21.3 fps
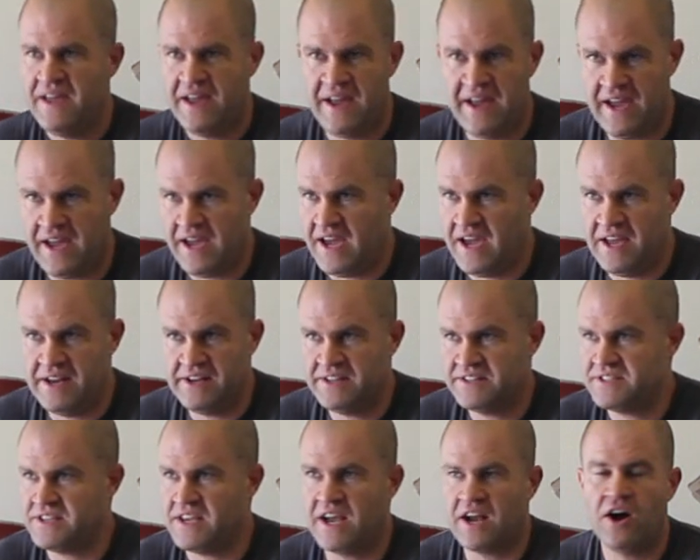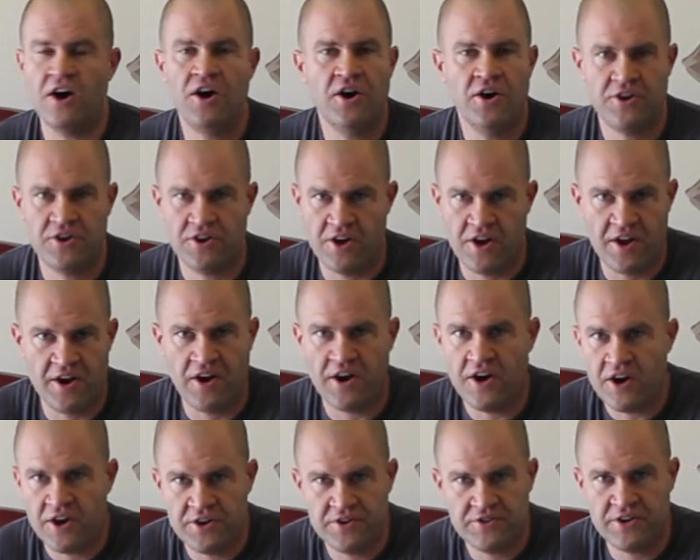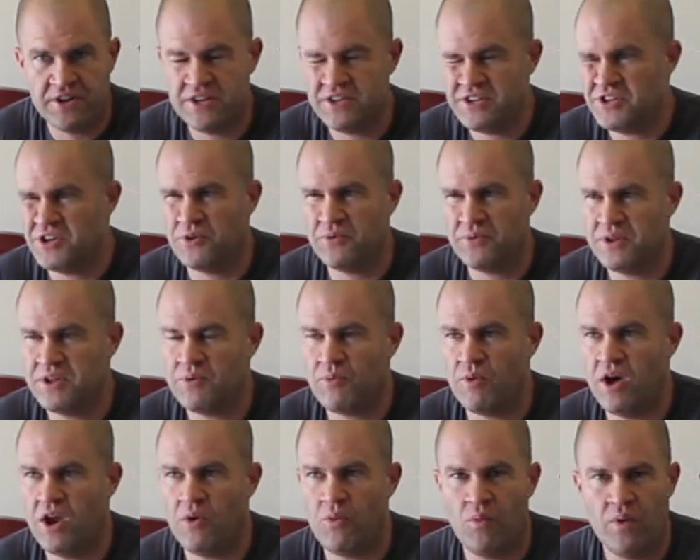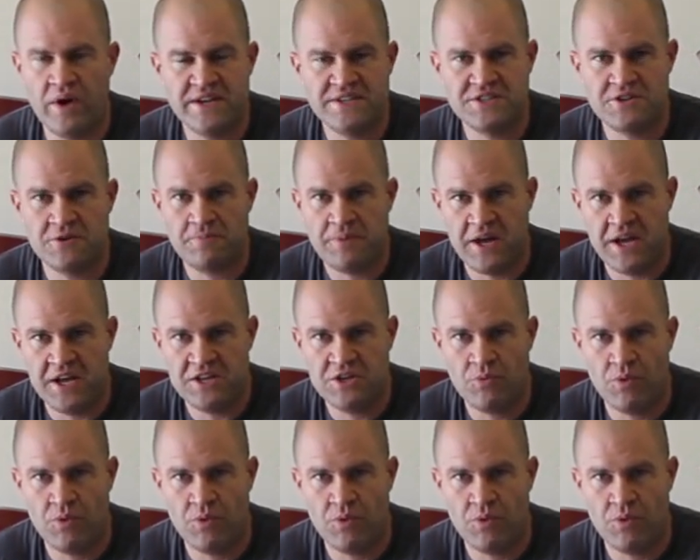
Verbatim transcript: and it's like 100 on 100 and you don't really want to waste your paint.